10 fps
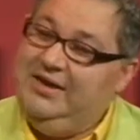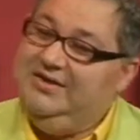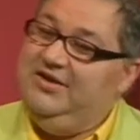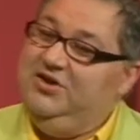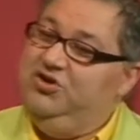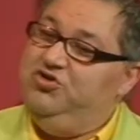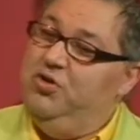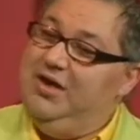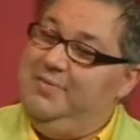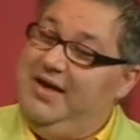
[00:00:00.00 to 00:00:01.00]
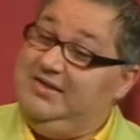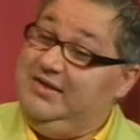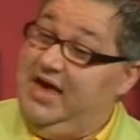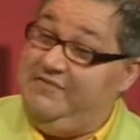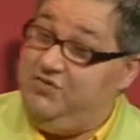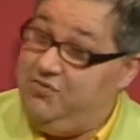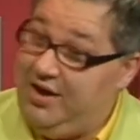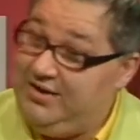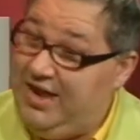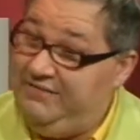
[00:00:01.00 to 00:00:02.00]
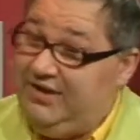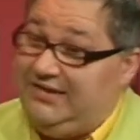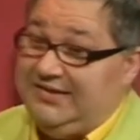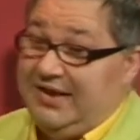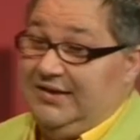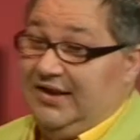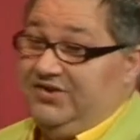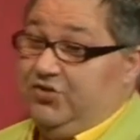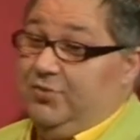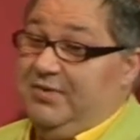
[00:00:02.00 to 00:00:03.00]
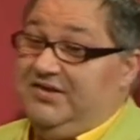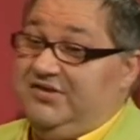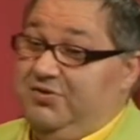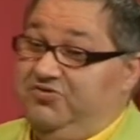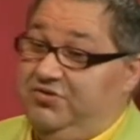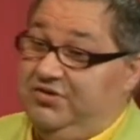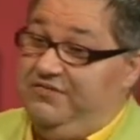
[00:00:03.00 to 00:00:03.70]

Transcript: Are you talking about Kevin Rudd having his son next to him as a special